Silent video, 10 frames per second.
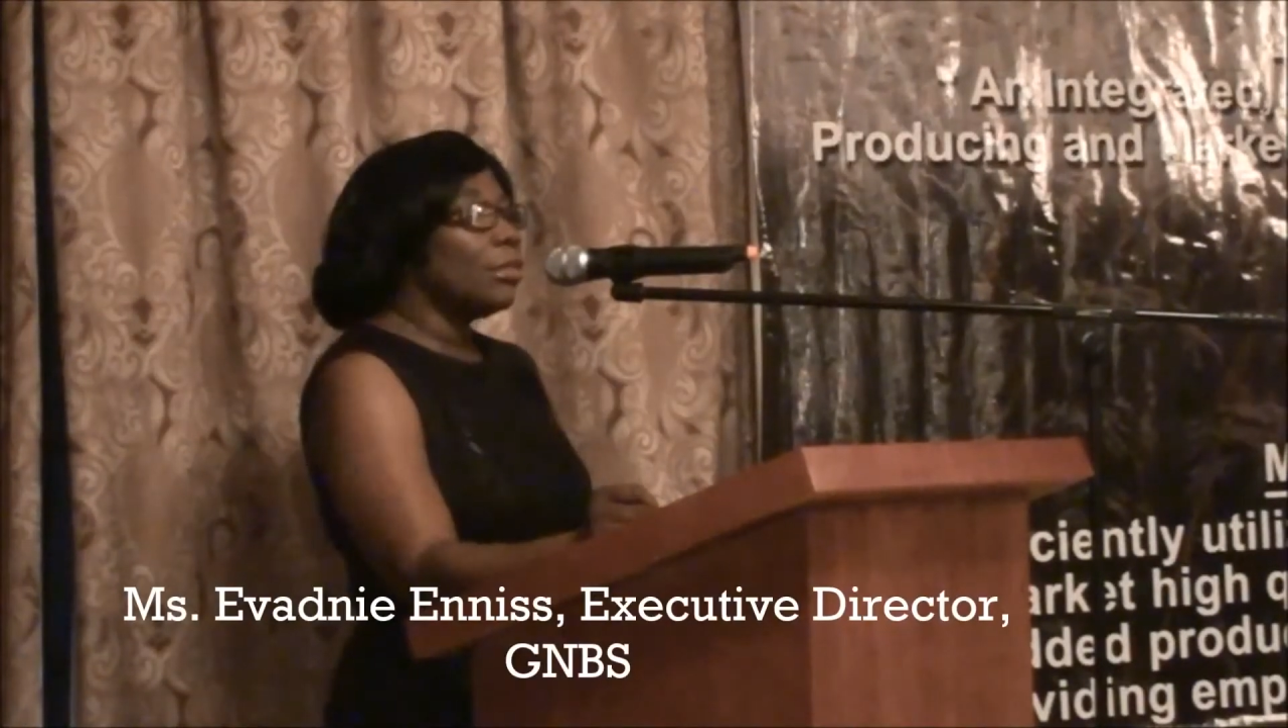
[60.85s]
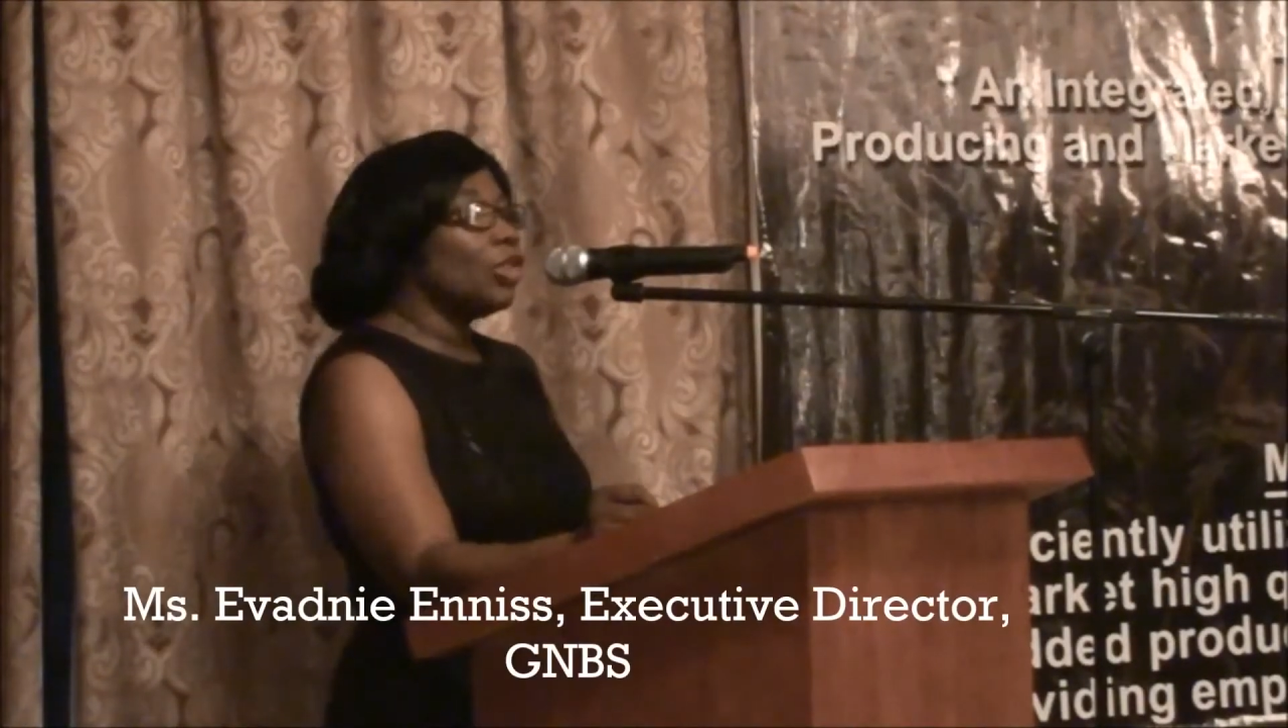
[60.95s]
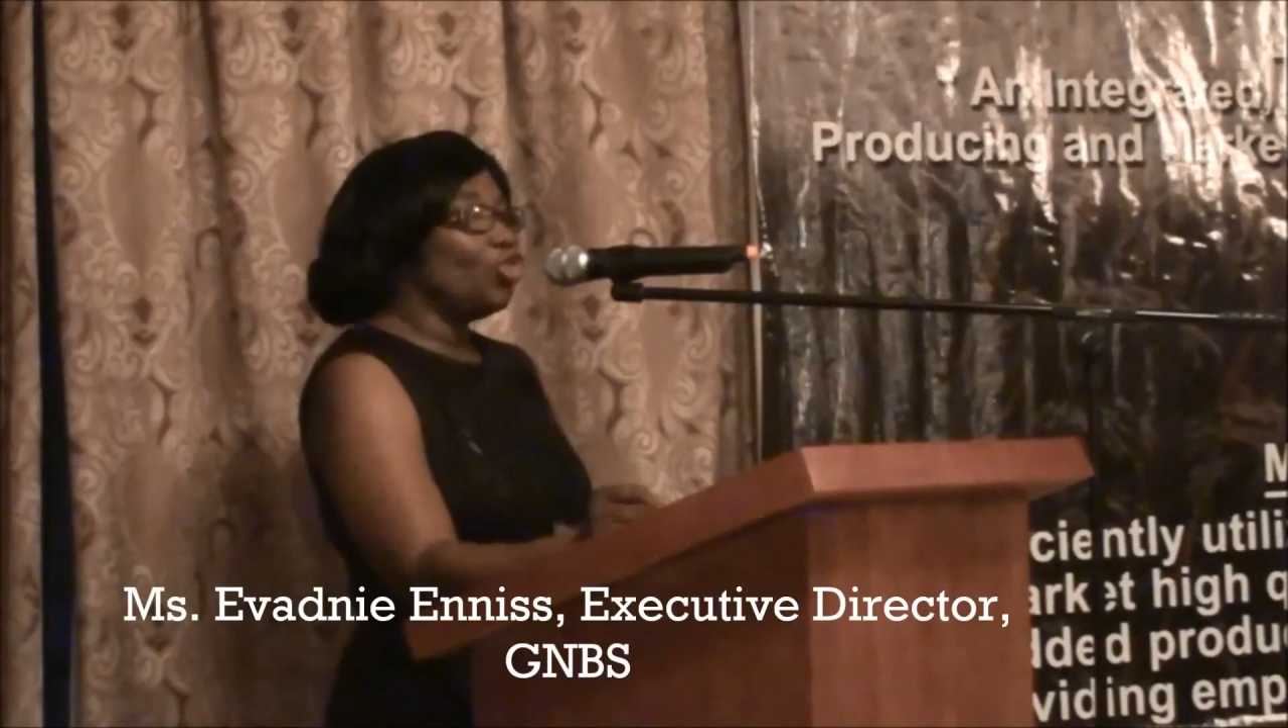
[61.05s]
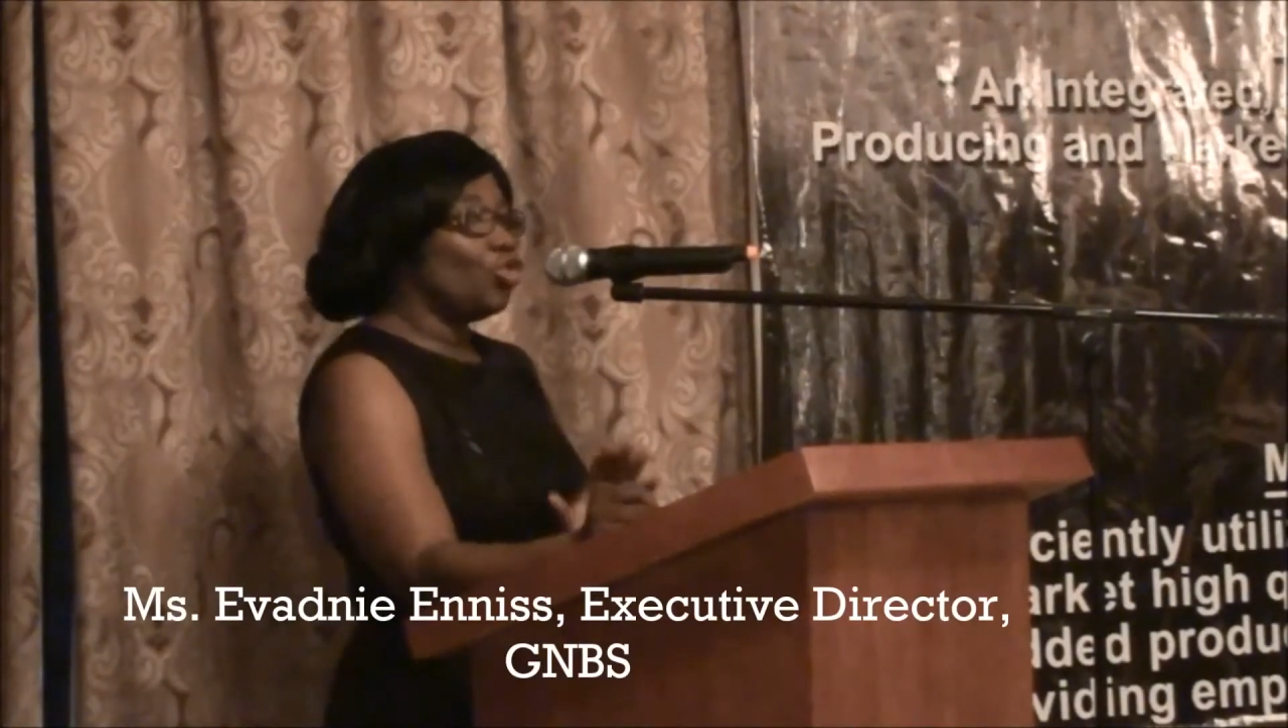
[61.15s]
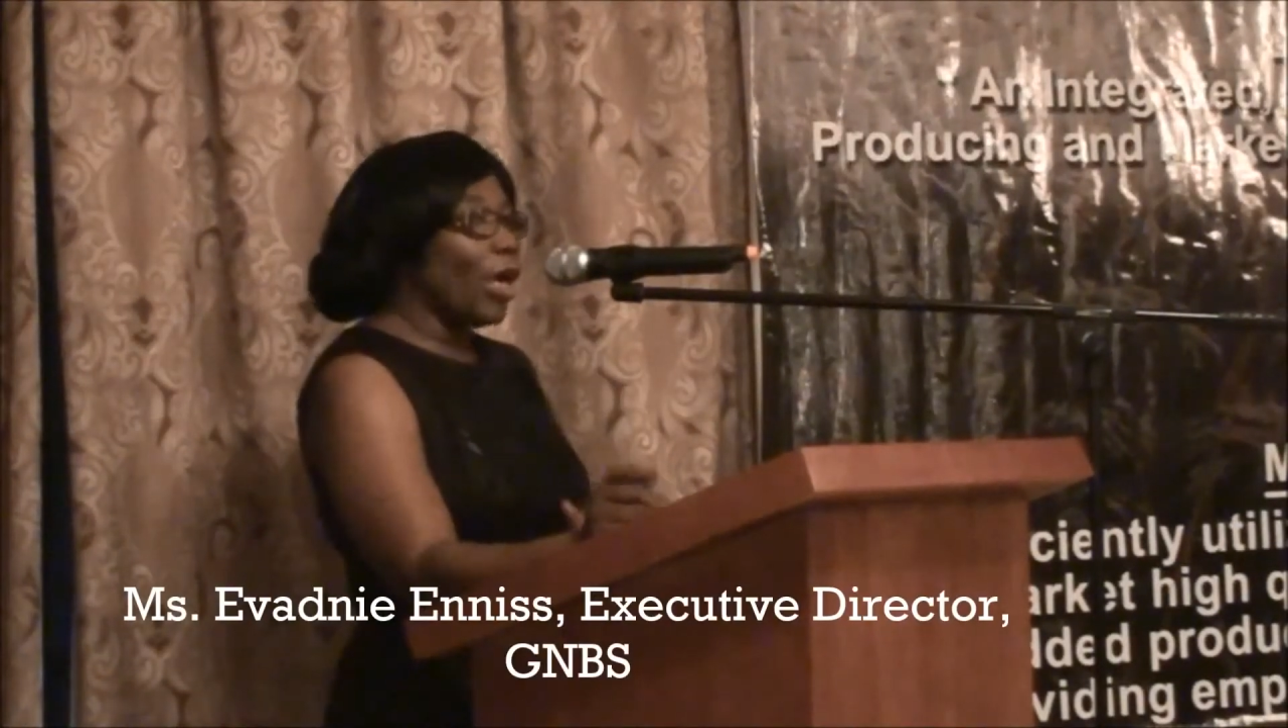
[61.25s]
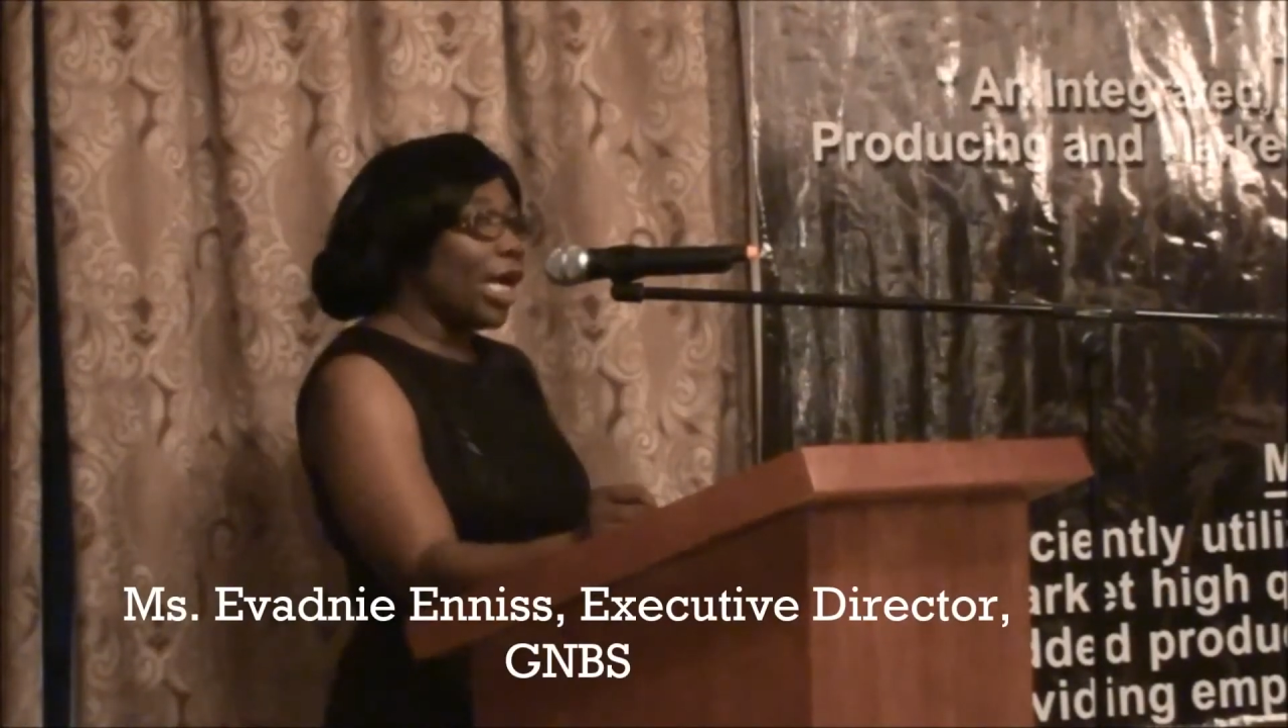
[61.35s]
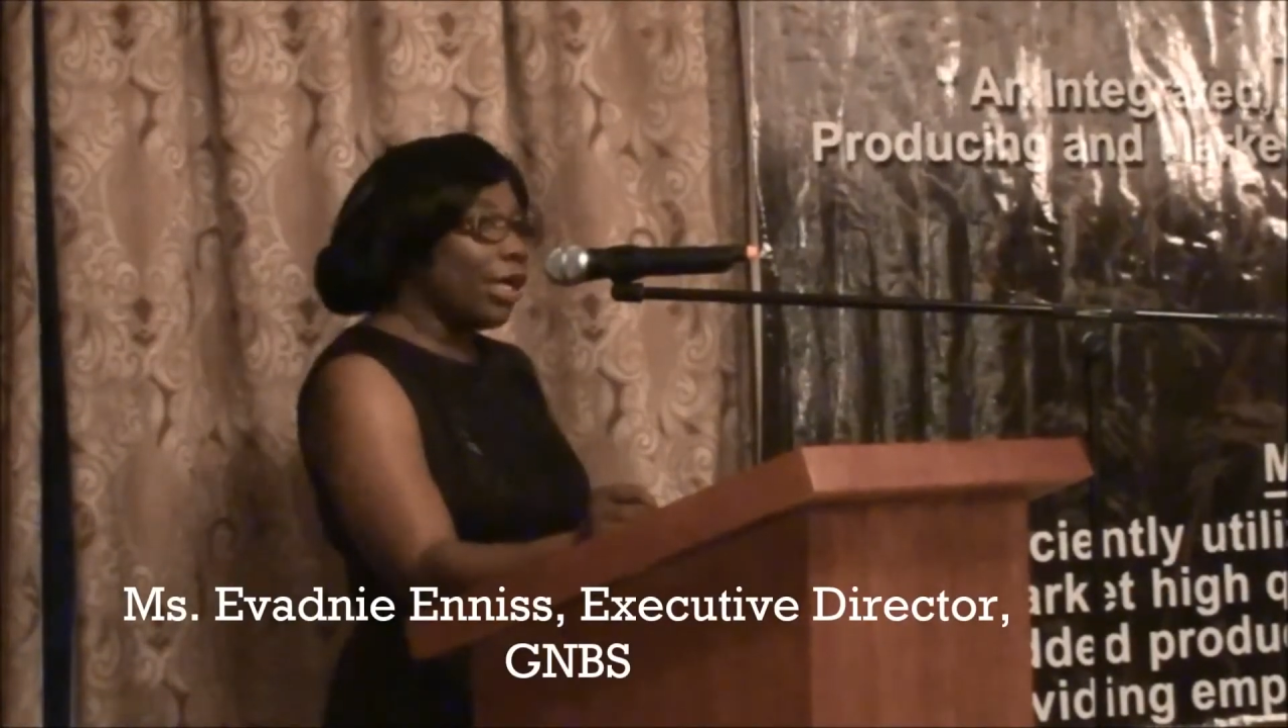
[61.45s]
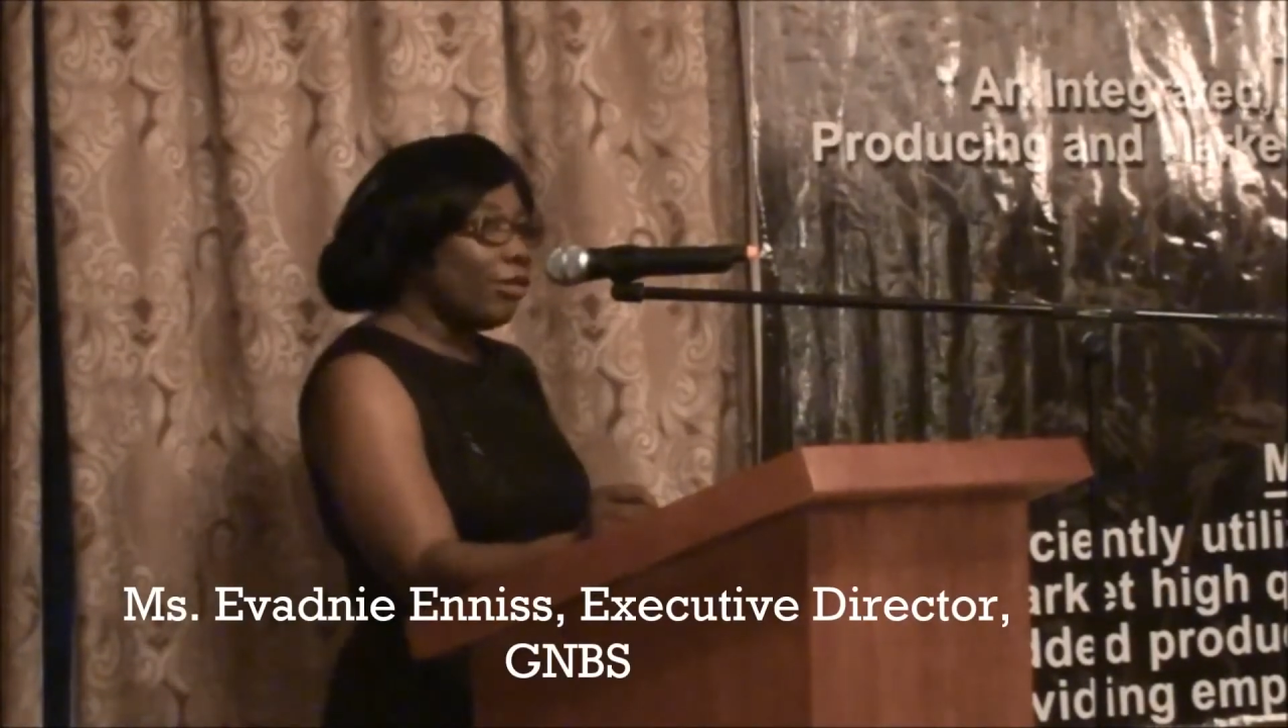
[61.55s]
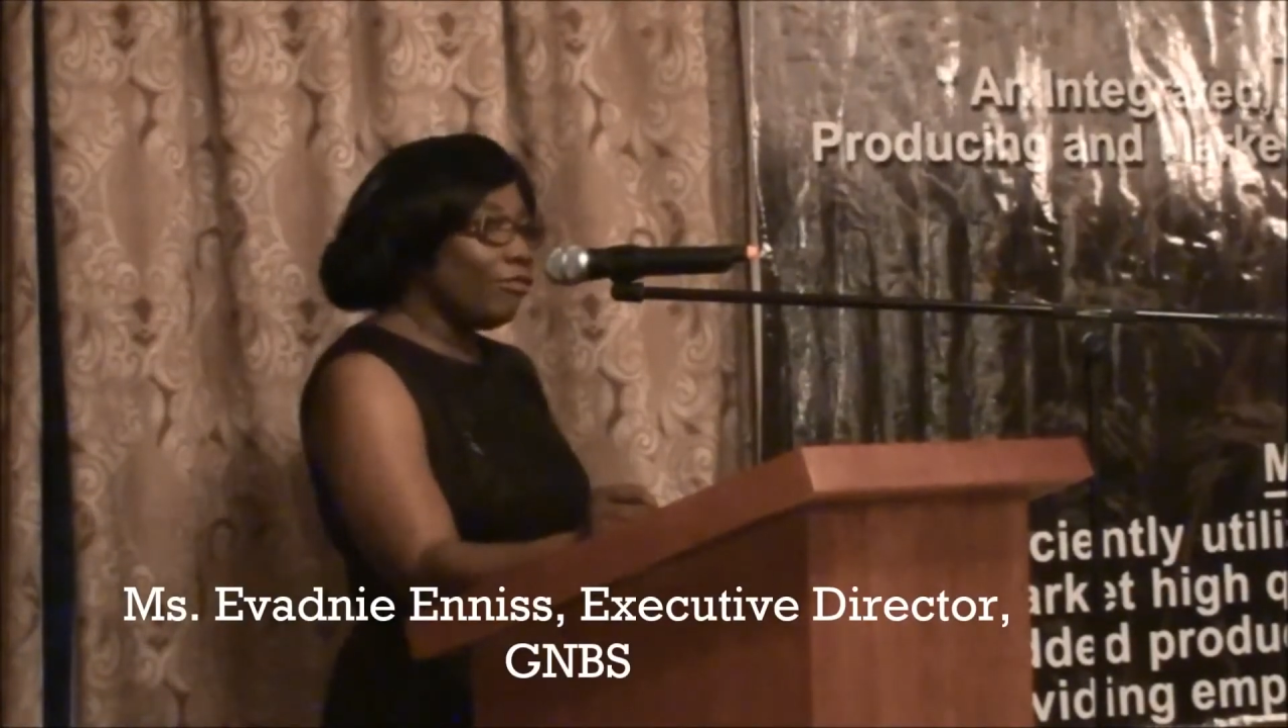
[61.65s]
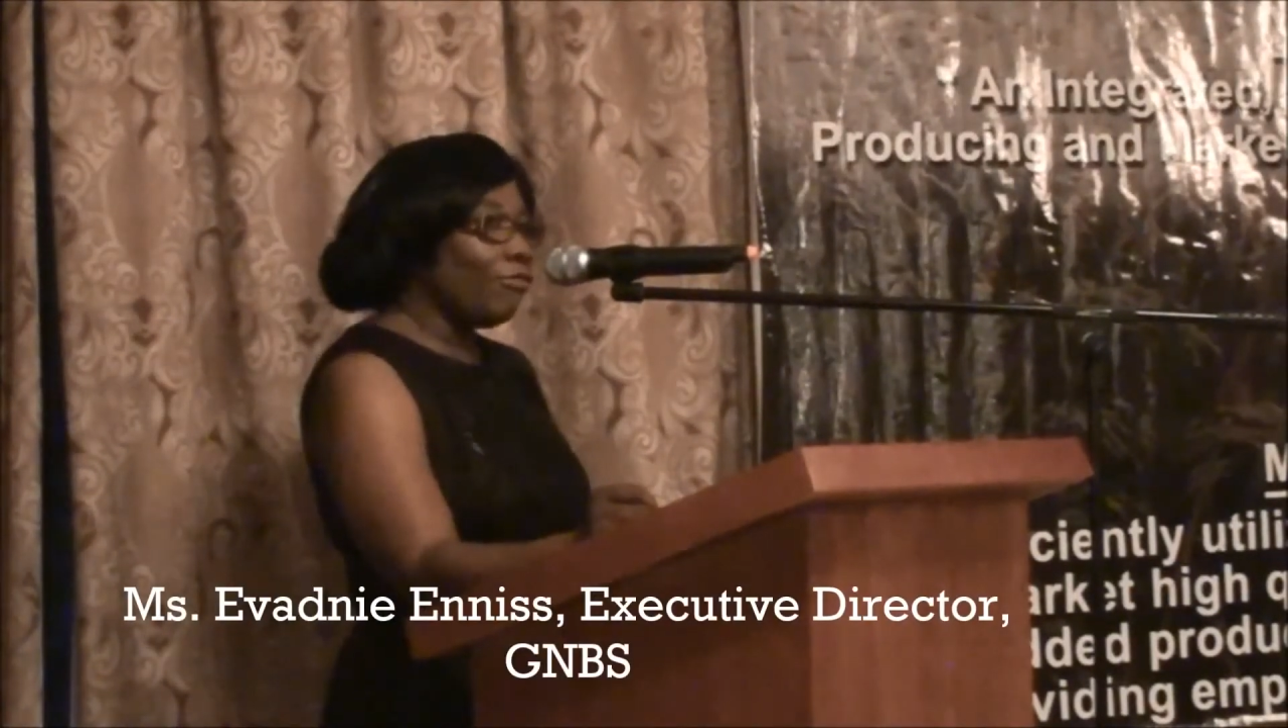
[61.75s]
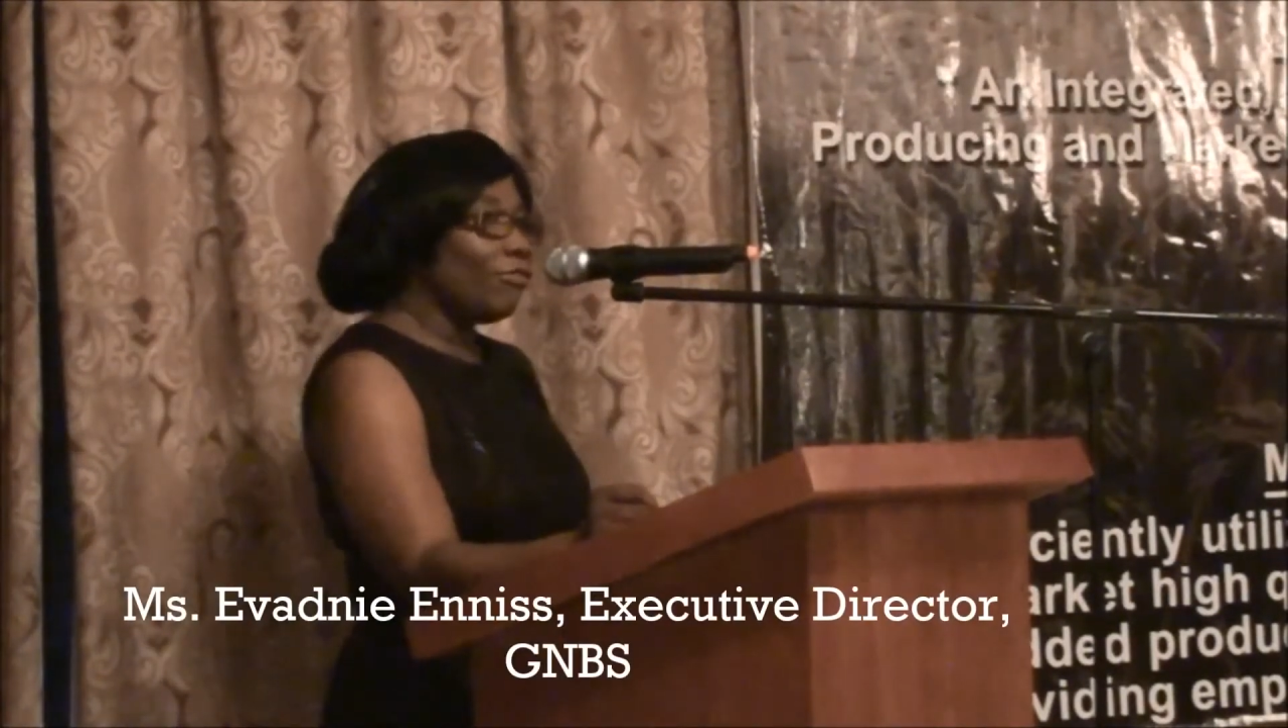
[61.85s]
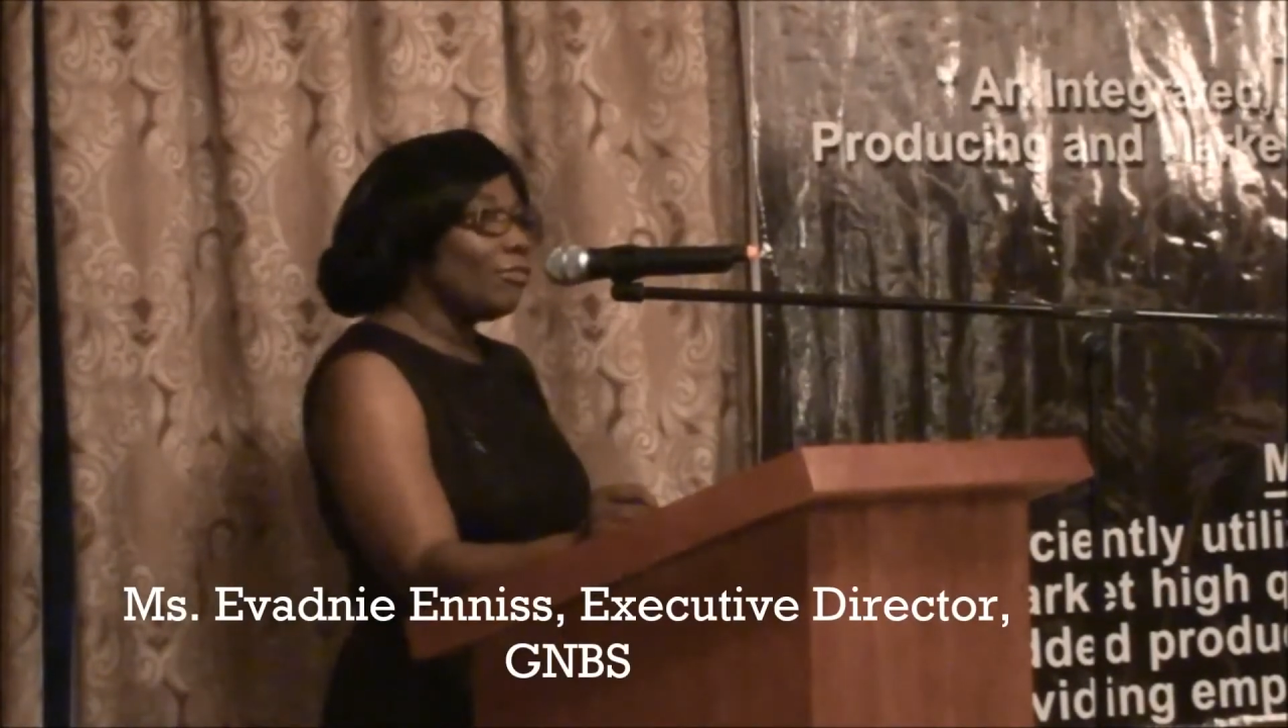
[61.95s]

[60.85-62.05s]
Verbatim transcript: the drive